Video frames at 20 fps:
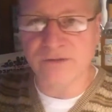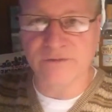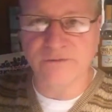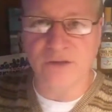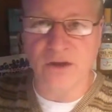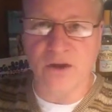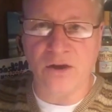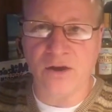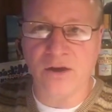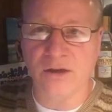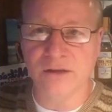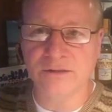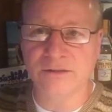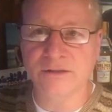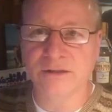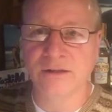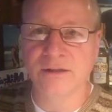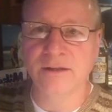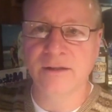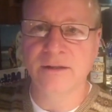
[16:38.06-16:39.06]
of Cards.
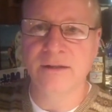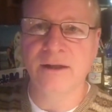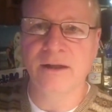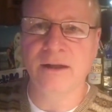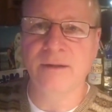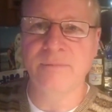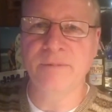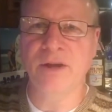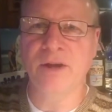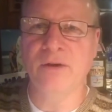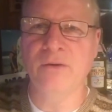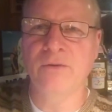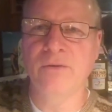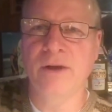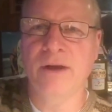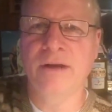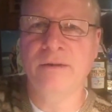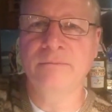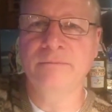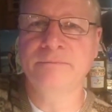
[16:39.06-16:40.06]
I'm
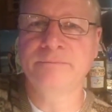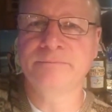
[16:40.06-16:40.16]
no